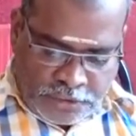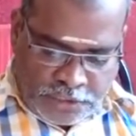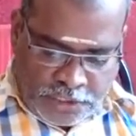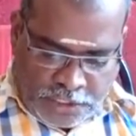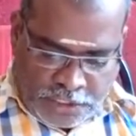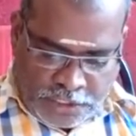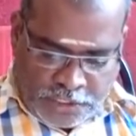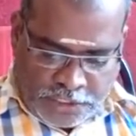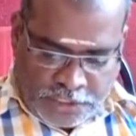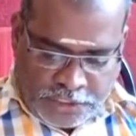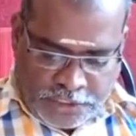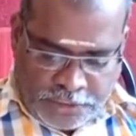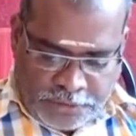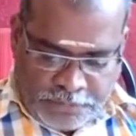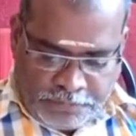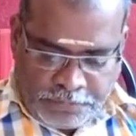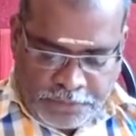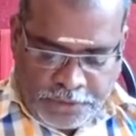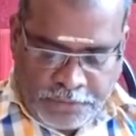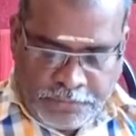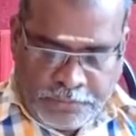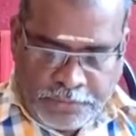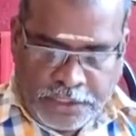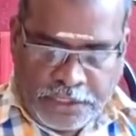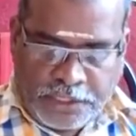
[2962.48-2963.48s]
and
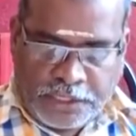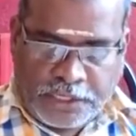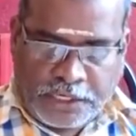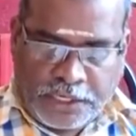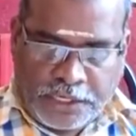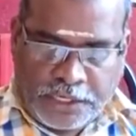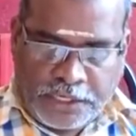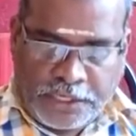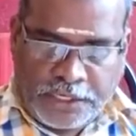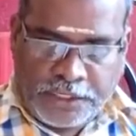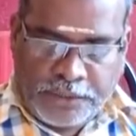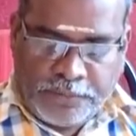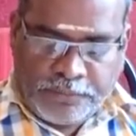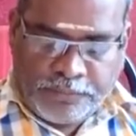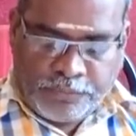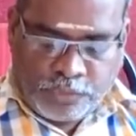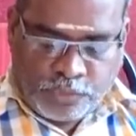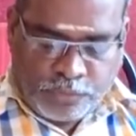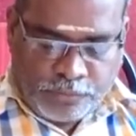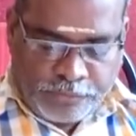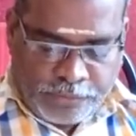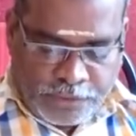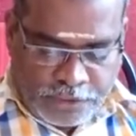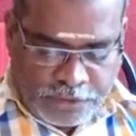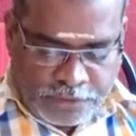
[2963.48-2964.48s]
implement and
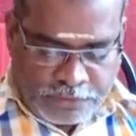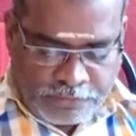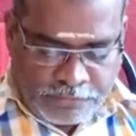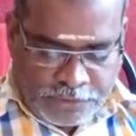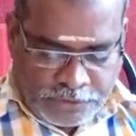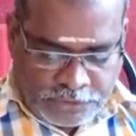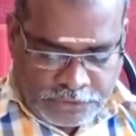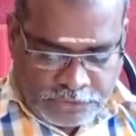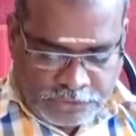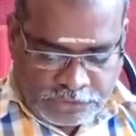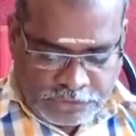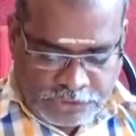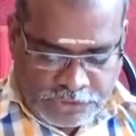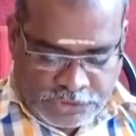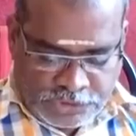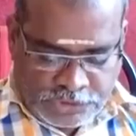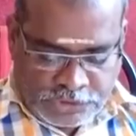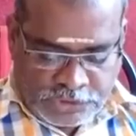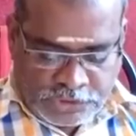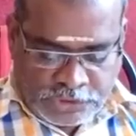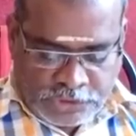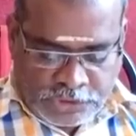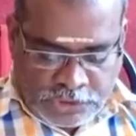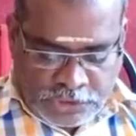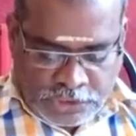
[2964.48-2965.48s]
improvement methods,
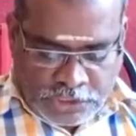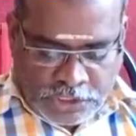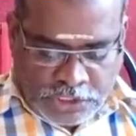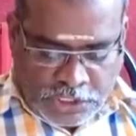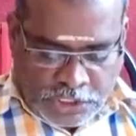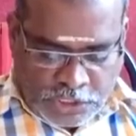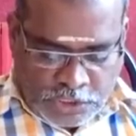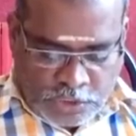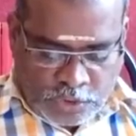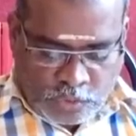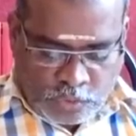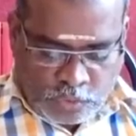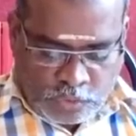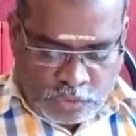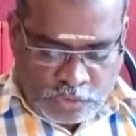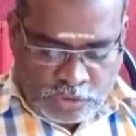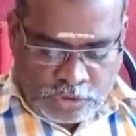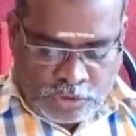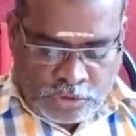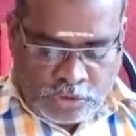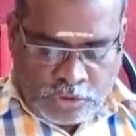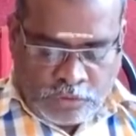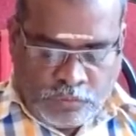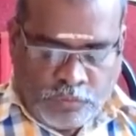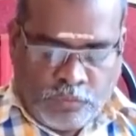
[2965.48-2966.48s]
control,
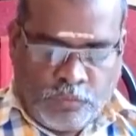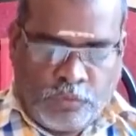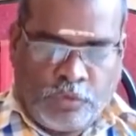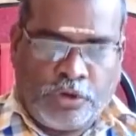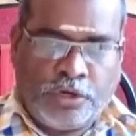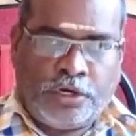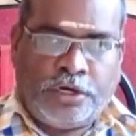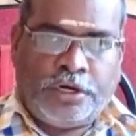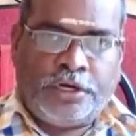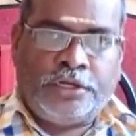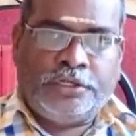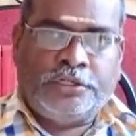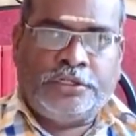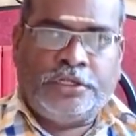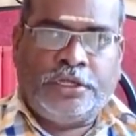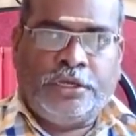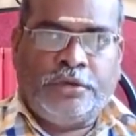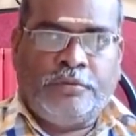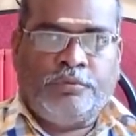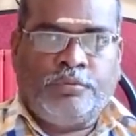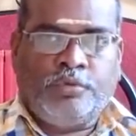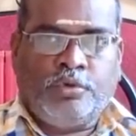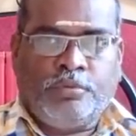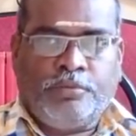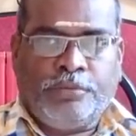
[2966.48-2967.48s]
monitoring the
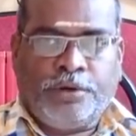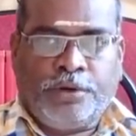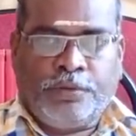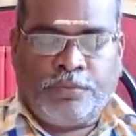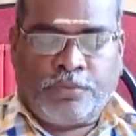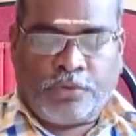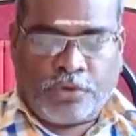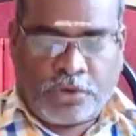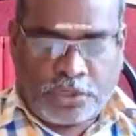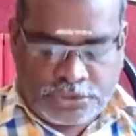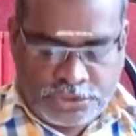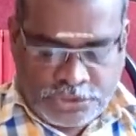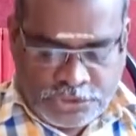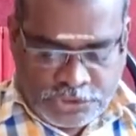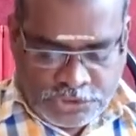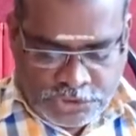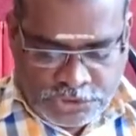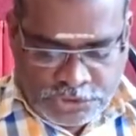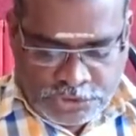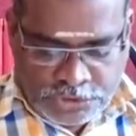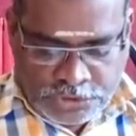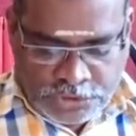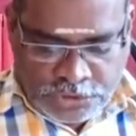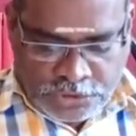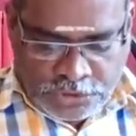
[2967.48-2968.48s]
improvement process
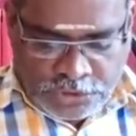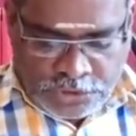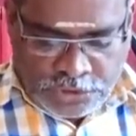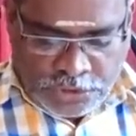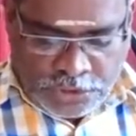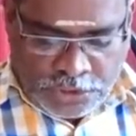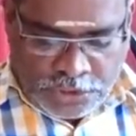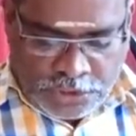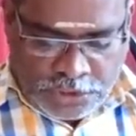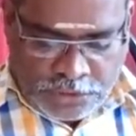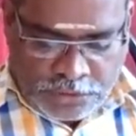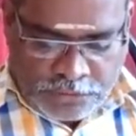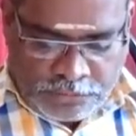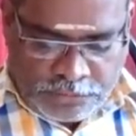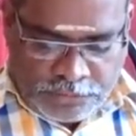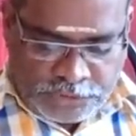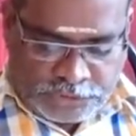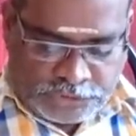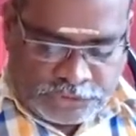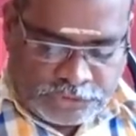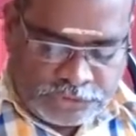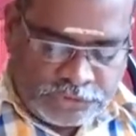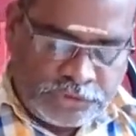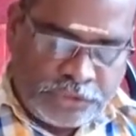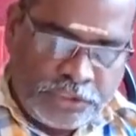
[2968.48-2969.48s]
and
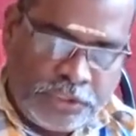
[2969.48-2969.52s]
measure the